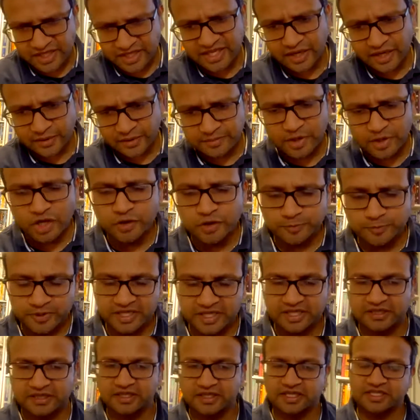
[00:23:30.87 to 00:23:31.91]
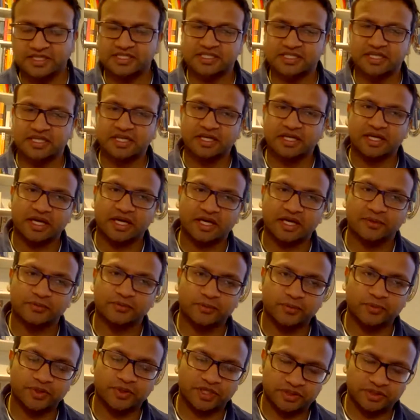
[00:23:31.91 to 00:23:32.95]
Now, I'm hoping that
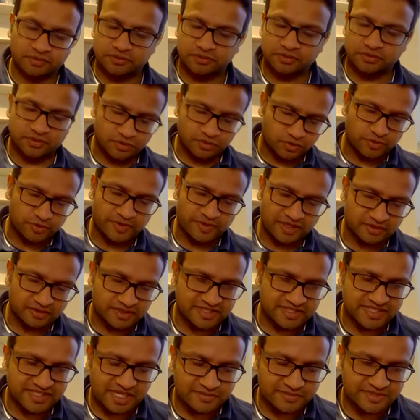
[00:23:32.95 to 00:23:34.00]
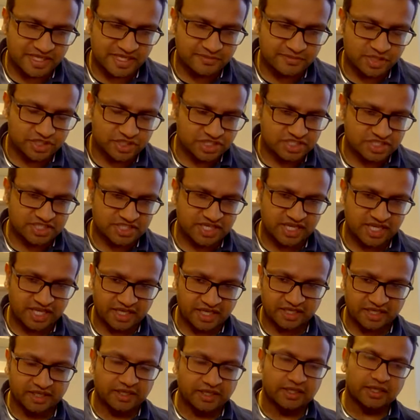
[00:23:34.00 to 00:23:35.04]
when I talk about the same-day emergency
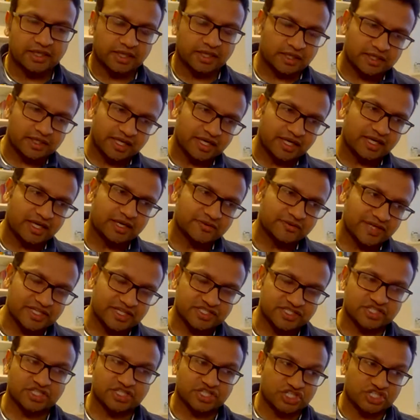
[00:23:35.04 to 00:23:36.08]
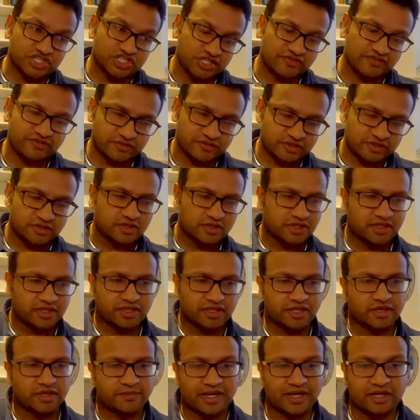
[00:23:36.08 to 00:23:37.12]
care and how that's going to shift
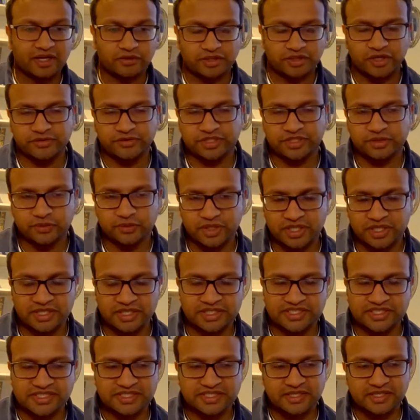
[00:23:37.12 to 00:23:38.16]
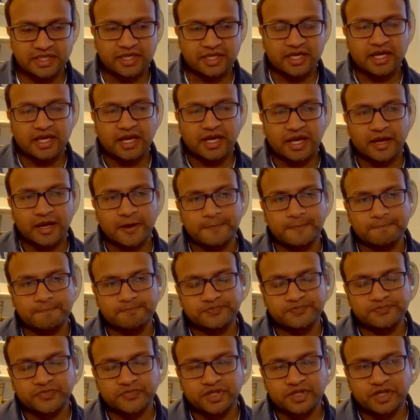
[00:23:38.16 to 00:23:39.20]
how coding works,
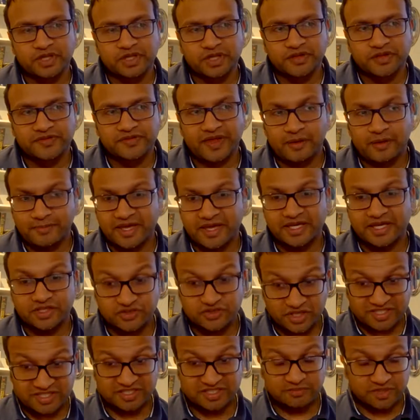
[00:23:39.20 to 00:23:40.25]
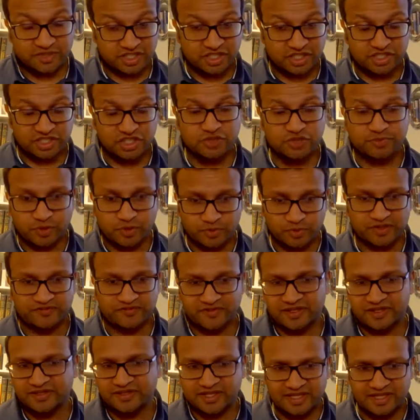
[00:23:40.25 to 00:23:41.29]
that may address some of the issues, but we
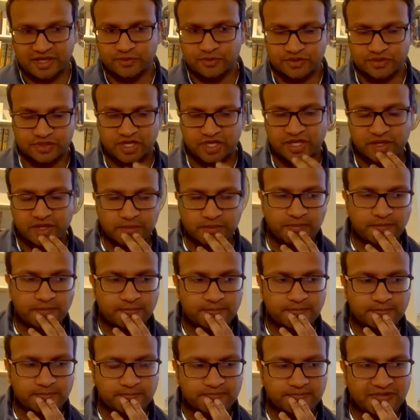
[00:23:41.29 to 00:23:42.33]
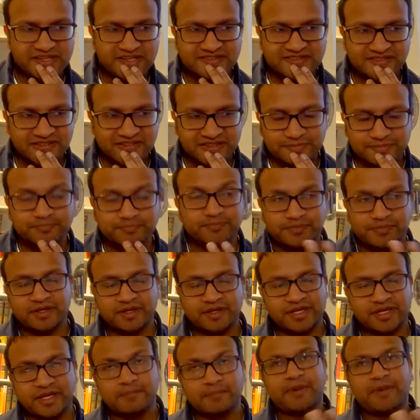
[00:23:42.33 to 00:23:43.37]
found that was massive
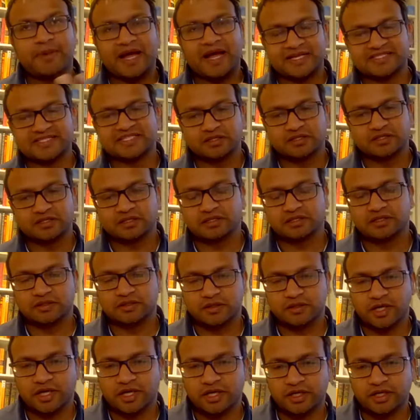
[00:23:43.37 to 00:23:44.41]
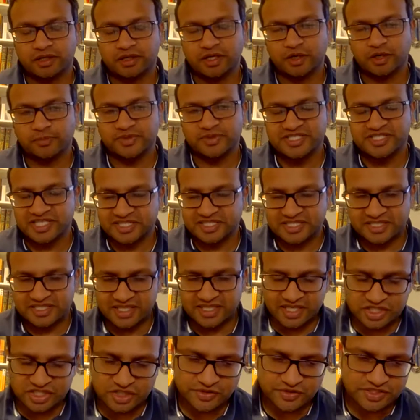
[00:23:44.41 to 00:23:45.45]
impacting our predicted
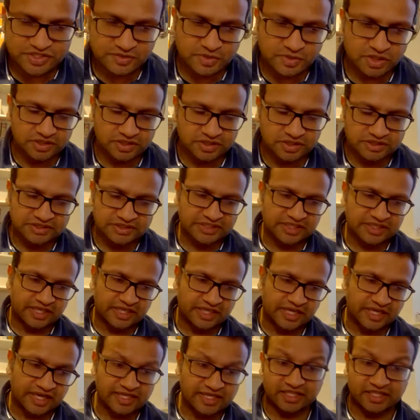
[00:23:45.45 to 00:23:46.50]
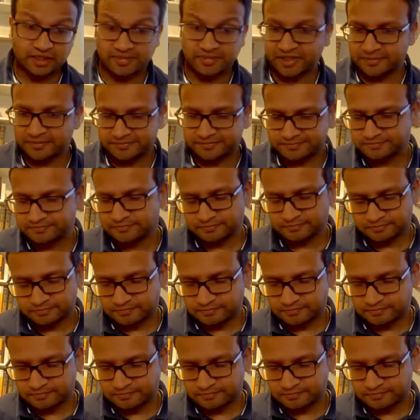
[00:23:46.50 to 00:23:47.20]
HSMR a little bit.